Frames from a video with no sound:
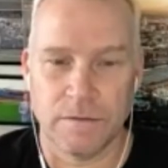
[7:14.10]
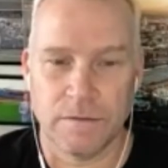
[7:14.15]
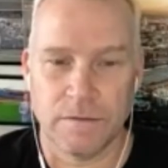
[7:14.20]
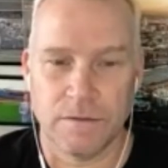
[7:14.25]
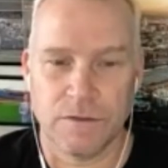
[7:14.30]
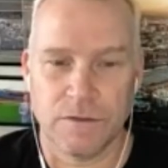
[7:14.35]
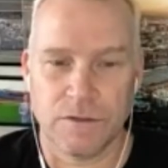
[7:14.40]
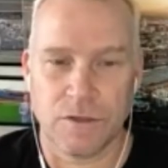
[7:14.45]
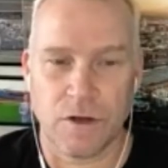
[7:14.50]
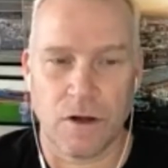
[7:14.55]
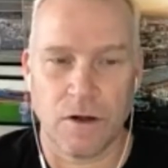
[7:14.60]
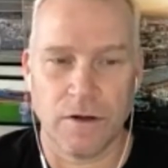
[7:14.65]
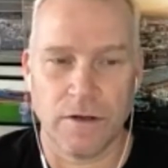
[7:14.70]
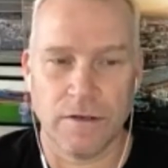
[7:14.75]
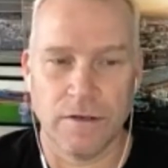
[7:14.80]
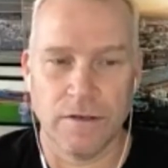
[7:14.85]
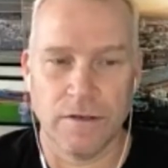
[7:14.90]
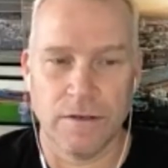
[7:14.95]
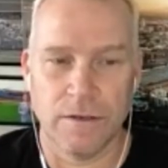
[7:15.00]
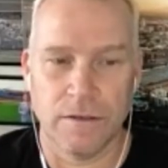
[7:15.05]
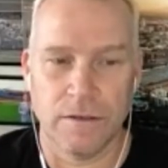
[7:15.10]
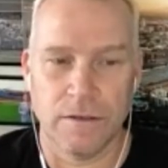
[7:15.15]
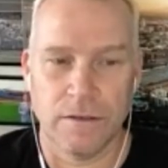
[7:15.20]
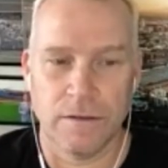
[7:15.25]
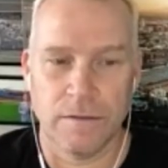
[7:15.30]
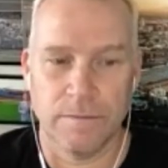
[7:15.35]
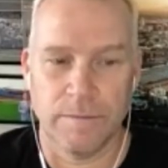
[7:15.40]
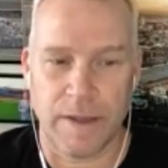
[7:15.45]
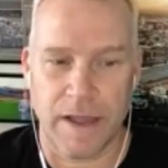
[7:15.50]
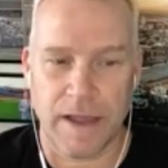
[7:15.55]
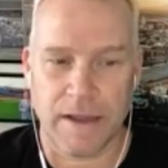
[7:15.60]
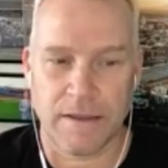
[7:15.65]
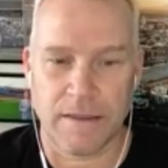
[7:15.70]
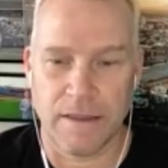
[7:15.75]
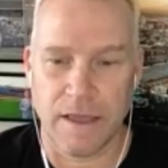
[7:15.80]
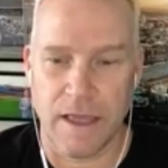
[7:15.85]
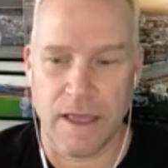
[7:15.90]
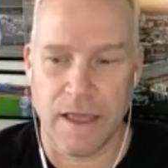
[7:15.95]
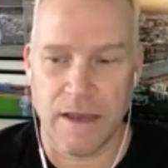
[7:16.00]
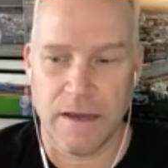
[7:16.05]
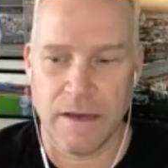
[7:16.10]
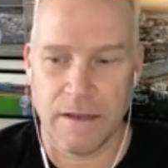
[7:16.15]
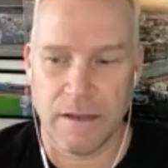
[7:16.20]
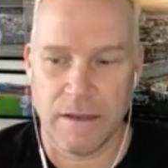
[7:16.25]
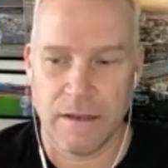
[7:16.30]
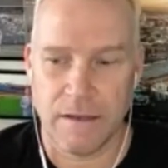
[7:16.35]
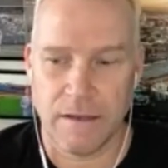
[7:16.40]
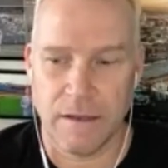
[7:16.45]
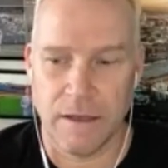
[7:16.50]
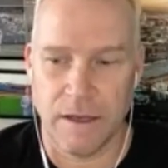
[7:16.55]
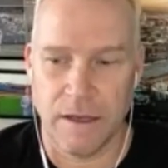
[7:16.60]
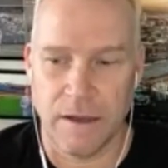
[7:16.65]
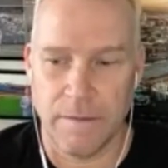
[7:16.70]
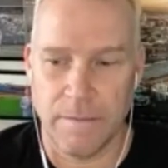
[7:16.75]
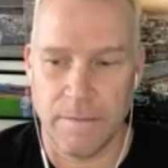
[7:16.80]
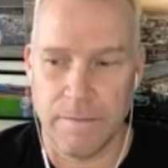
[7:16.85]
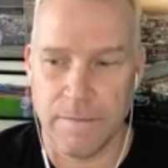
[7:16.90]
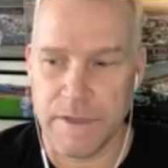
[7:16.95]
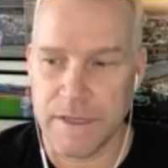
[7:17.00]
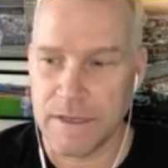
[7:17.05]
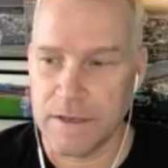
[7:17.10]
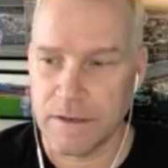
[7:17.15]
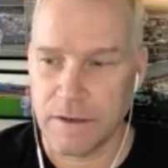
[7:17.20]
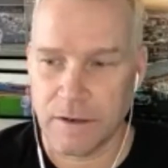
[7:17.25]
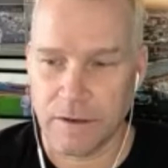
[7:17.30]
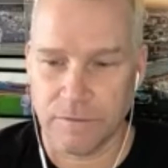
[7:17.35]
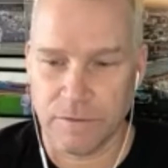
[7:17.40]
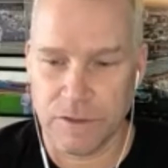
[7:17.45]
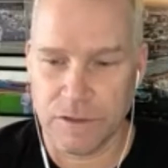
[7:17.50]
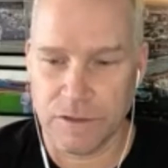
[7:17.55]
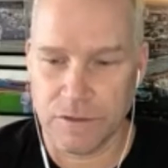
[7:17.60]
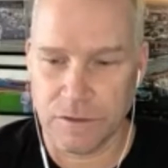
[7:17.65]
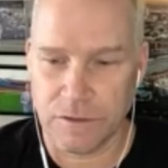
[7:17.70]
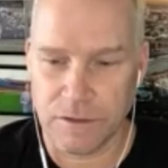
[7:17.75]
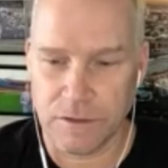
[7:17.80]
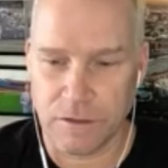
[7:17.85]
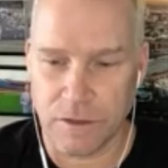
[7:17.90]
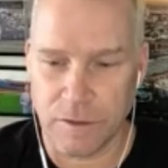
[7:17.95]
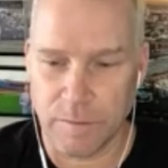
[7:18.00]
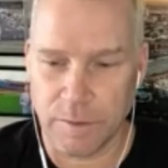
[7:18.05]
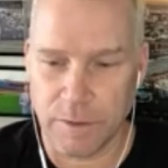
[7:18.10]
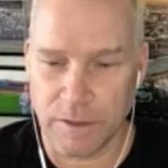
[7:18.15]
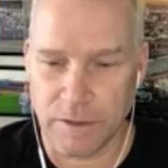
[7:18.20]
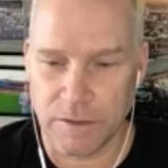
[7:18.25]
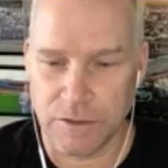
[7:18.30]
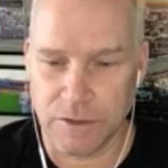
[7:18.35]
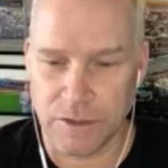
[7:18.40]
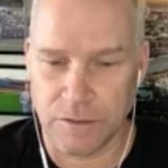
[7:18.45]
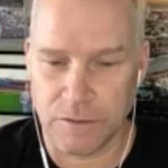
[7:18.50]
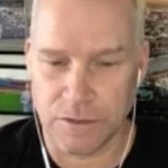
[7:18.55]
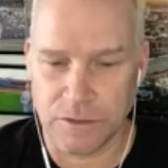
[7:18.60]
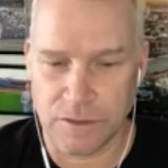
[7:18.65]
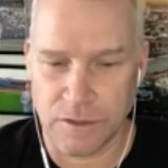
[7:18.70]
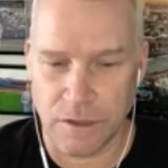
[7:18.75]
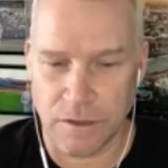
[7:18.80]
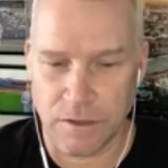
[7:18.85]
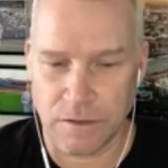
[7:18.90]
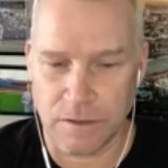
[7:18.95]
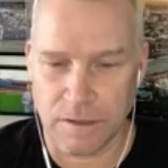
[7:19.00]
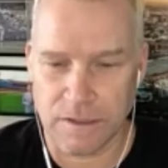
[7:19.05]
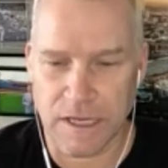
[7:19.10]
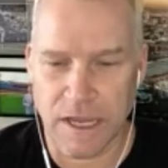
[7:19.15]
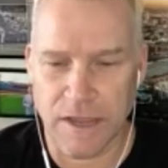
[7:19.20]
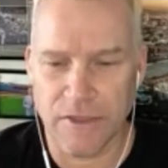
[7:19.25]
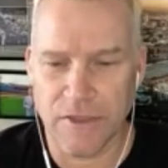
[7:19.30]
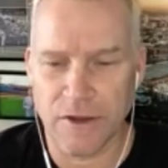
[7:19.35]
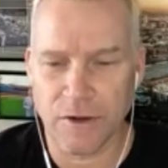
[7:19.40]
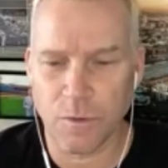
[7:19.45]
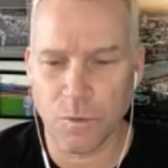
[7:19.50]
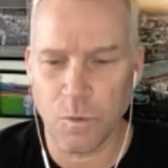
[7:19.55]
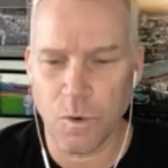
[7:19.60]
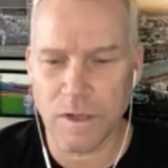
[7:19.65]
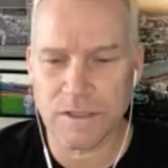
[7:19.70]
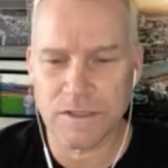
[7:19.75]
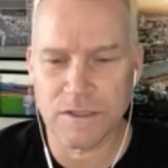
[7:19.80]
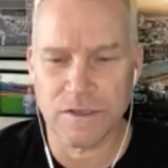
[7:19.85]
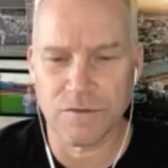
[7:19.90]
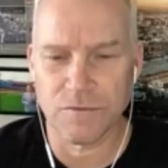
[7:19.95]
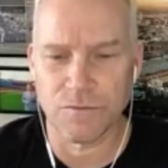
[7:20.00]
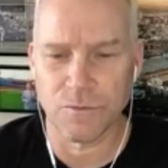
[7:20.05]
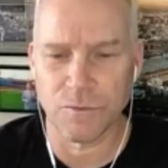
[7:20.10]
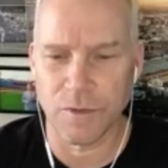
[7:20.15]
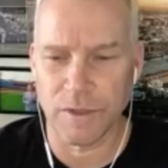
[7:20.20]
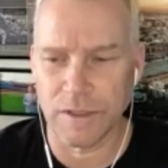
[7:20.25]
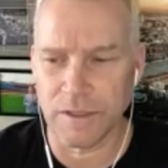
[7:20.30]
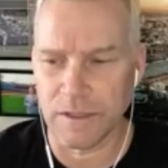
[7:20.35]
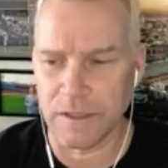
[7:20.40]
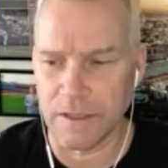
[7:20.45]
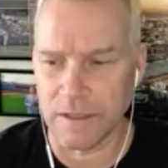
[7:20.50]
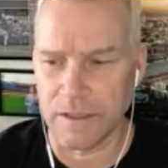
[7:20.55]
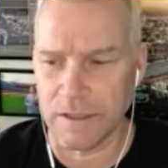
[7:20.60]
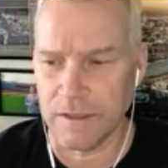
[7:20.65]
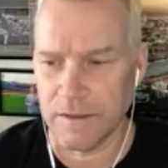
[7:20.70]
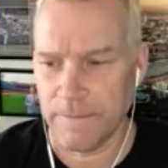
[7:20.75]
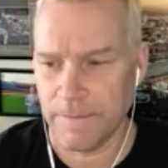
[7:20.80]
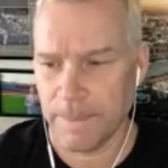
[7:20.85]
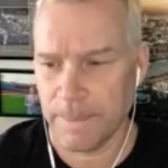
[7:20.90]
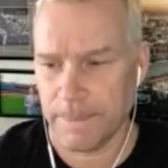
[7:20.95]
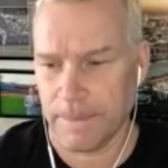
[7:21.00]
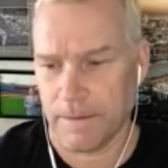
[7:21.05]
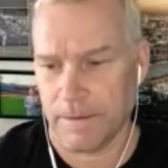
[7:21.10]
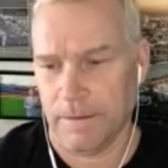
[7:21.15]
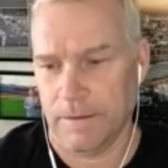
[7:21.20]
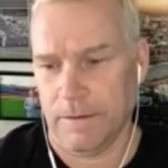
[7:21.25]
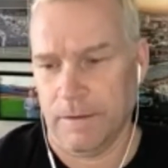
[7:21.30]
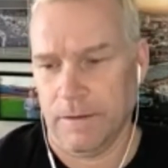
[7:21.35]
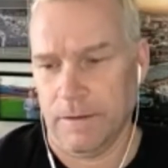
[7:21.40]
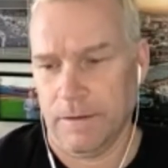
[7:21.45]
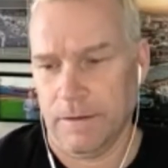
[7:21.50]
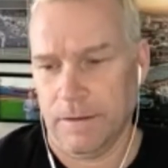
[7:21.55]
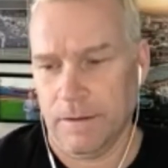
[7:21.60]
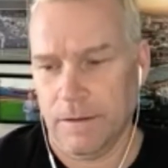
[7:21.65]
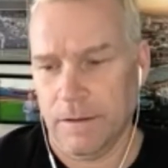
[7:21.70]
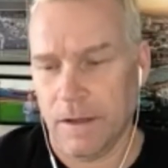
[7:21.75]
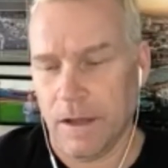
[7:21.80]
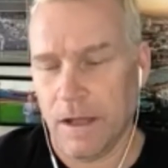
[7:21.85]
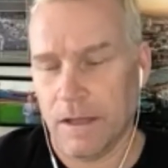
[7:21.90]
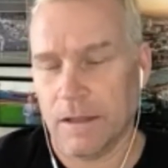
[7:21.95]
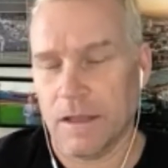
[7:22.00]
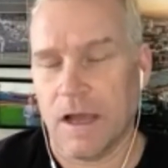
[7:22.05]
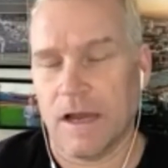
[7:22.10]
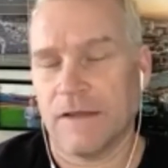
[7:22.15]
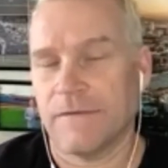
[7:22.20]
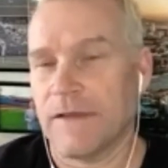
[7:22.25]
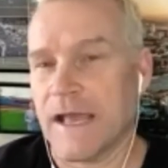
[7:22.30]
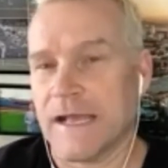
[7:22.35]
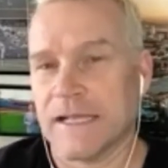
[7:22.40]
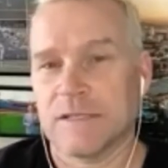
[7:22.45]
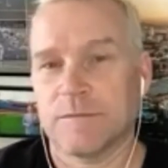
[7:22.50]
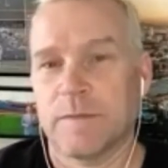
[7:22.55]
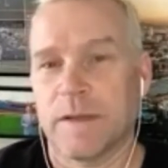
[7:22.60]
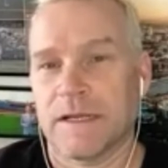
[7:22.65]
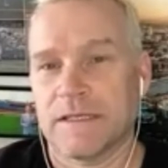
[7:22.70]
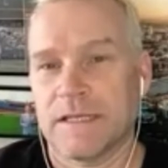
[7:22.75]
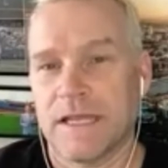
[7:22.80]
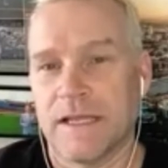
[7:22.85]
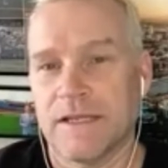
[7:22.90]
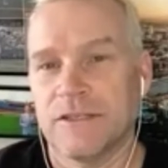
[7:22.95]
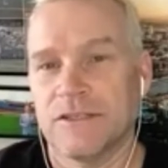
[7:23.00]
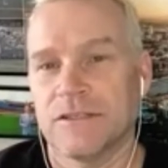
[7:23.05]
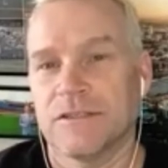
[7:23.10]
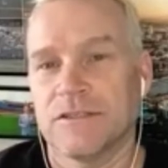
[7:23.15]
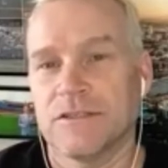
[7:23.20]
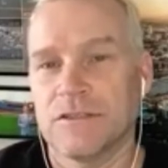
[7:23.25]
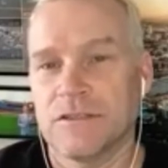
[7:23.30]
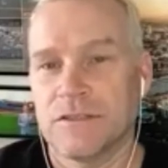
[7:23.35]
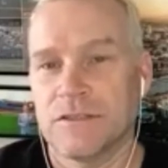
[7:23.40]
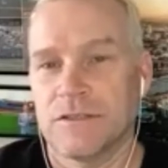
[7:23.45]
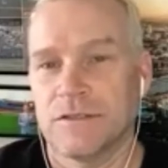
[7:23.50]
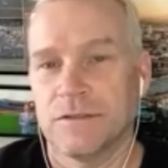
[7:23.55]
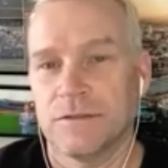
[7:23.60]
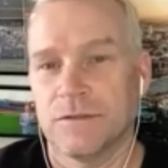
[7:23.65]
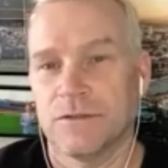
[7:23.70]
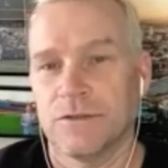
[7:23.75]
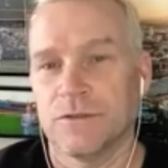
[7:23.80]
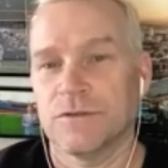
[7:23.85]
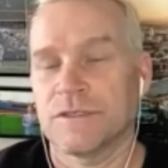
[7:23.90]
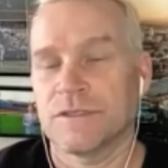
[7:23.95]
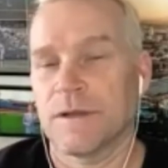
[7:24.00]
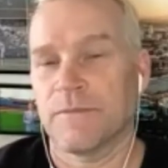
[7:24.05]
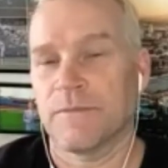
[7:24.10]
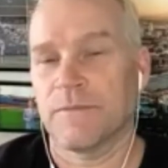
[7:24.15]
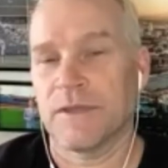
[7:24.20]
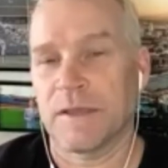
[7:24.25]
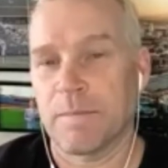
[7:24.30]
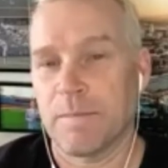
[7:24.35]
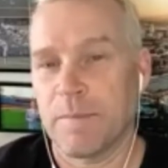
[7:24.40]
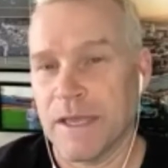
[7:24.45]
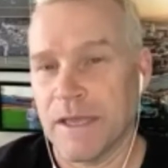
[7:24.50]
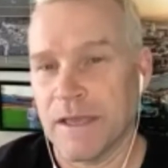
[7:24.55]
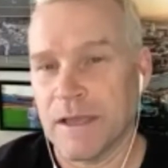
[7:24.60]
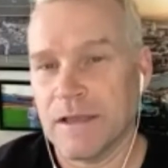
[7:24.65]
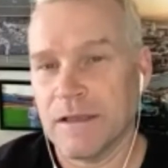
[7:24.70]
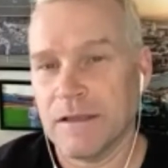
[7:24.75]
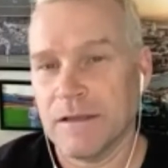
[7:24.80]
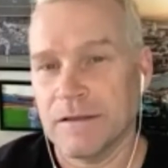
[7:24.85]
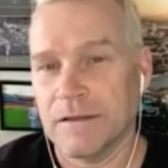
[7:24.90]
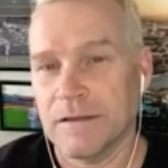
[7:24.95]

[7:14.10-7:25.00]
started back then. Um, me and our original guitar player, Joe, started this. And there wasn't really a lot of expectations to do something big.